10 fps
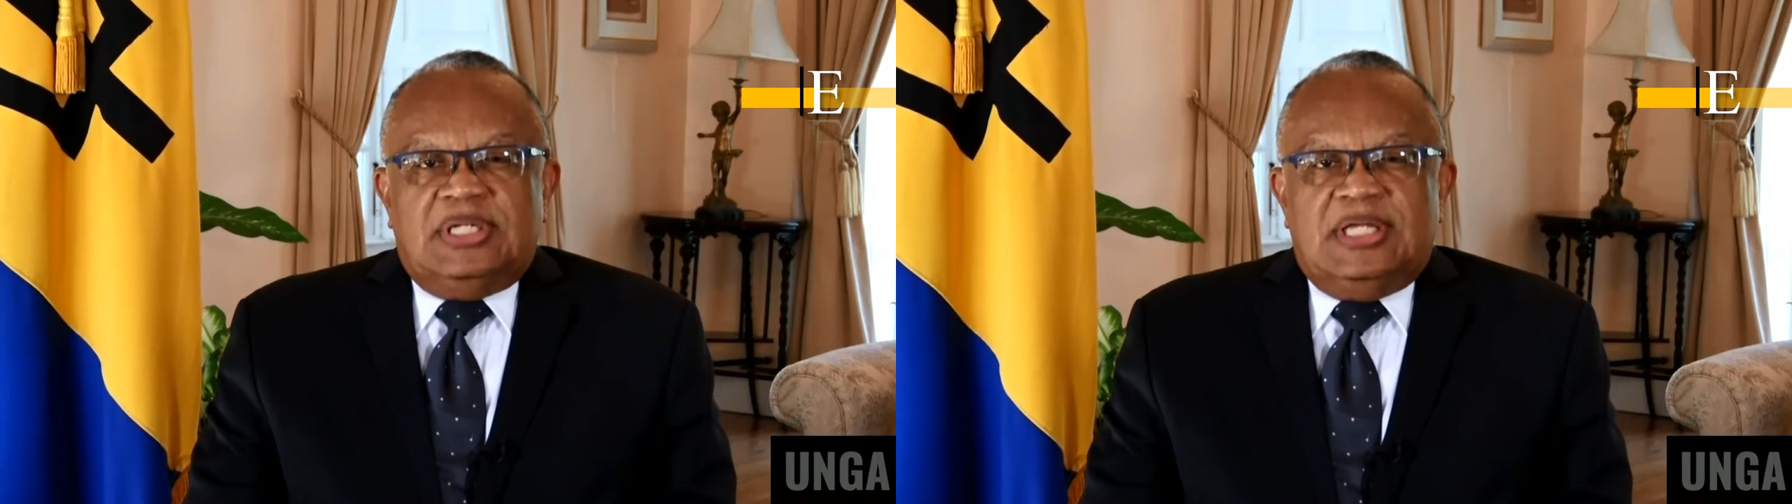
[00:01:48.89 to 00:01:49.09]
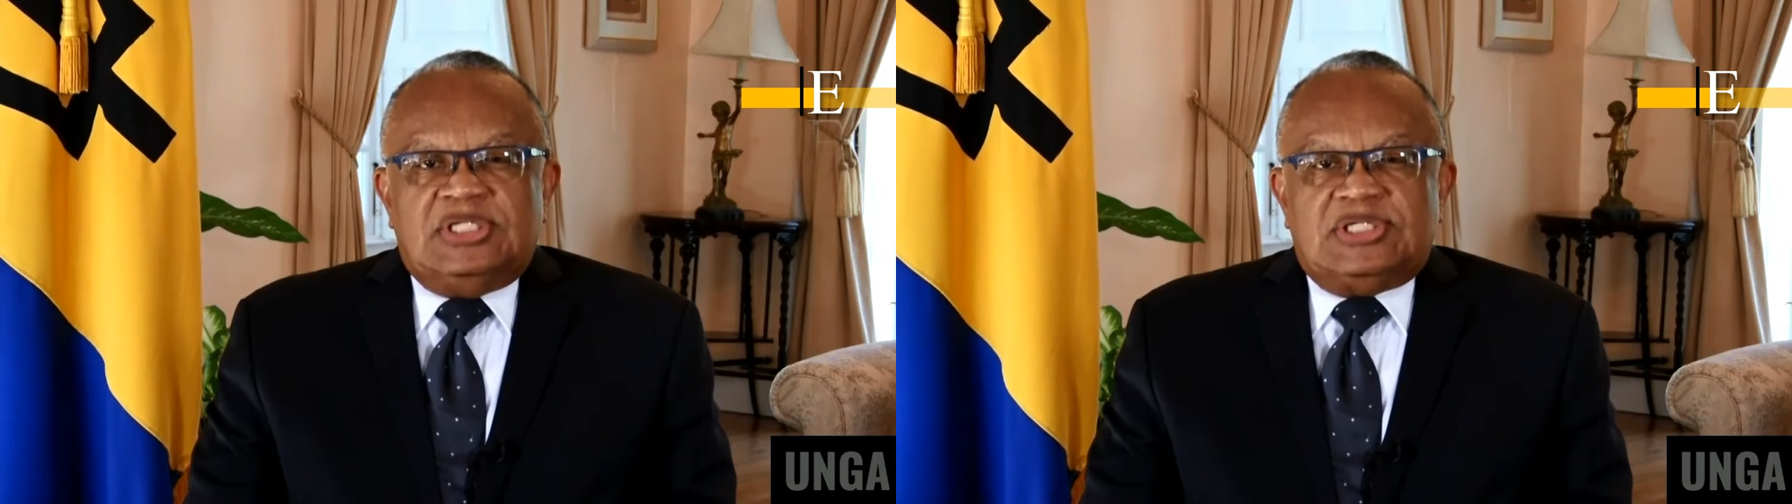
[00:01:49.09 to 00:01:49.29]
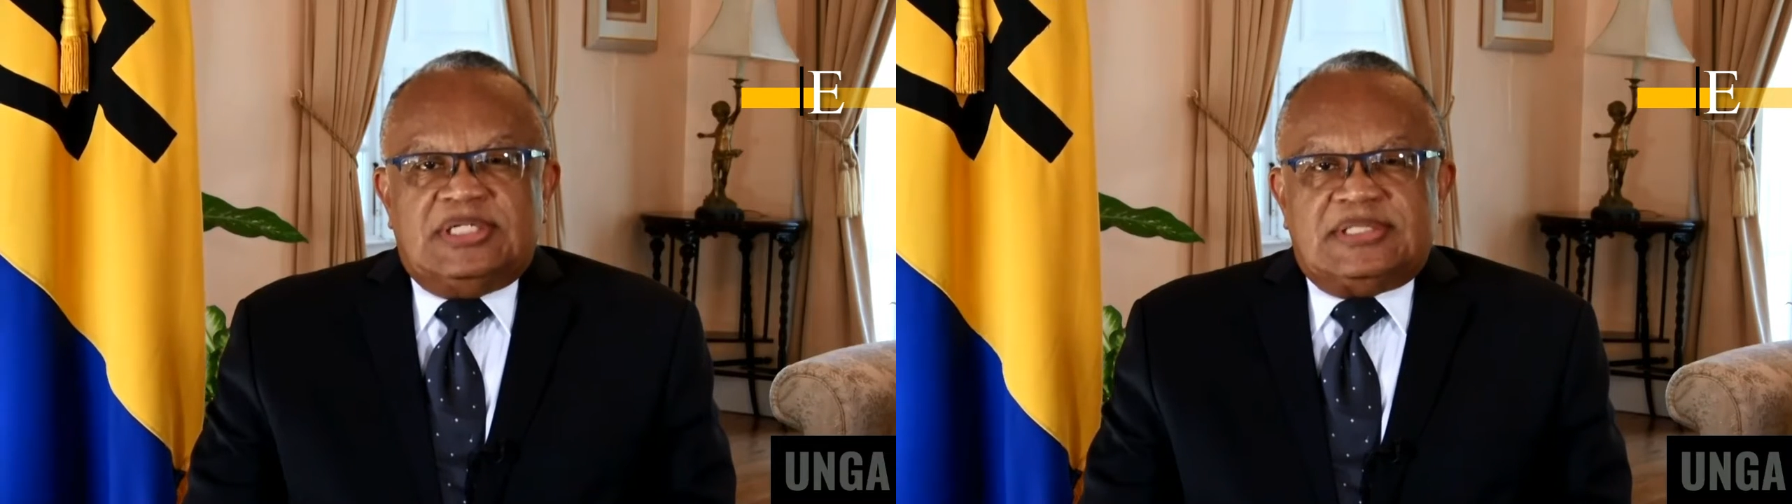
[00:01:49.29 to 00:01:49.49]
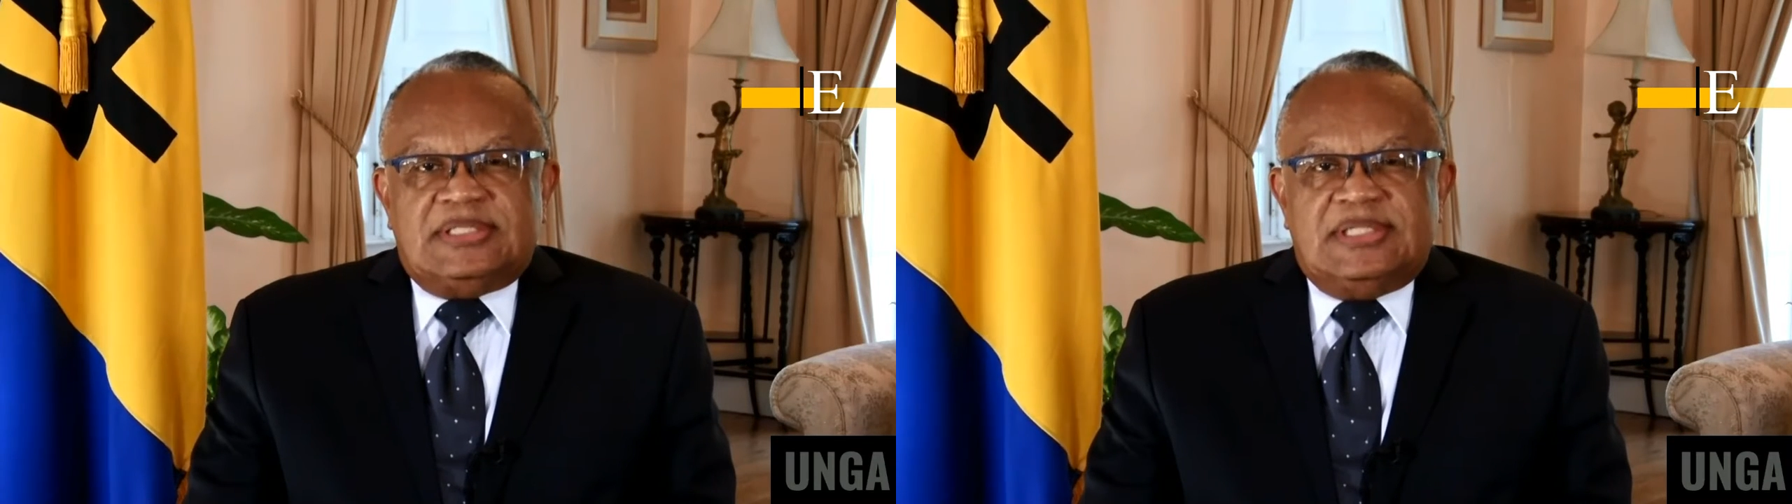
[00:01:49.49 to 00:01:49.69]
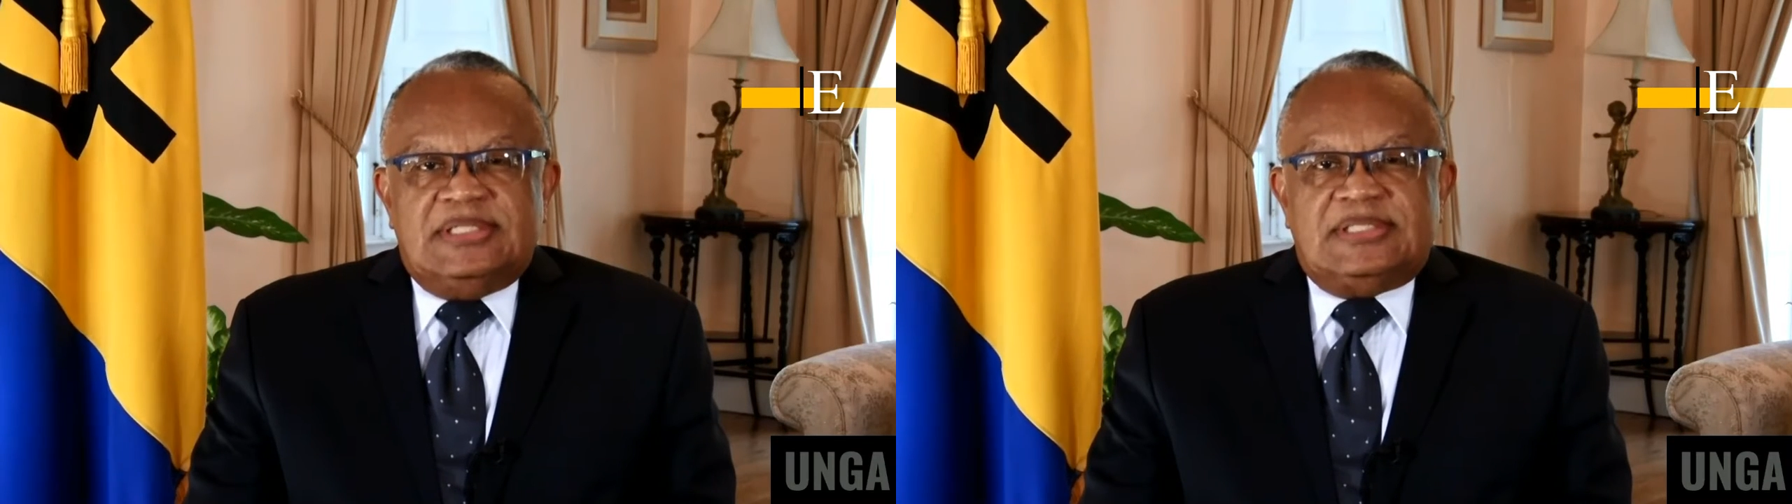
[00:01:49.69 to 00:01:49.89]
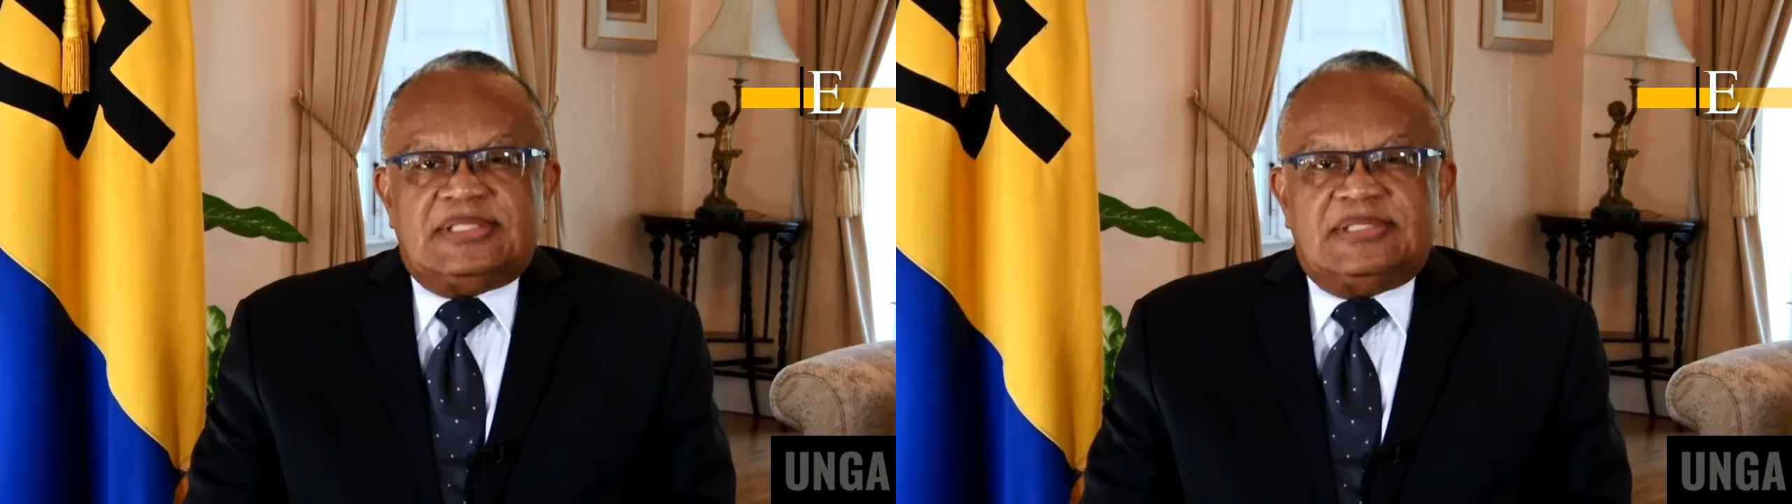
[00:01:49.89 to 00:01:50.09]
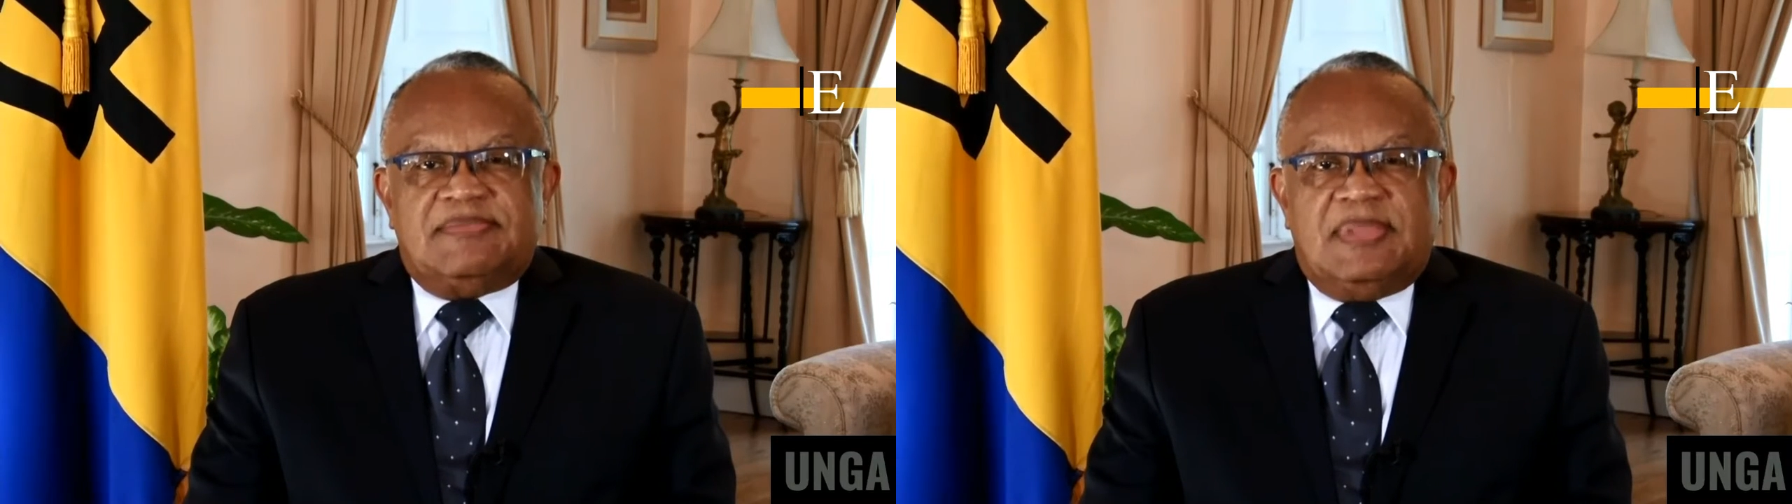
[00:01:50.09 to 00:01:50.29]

injustices,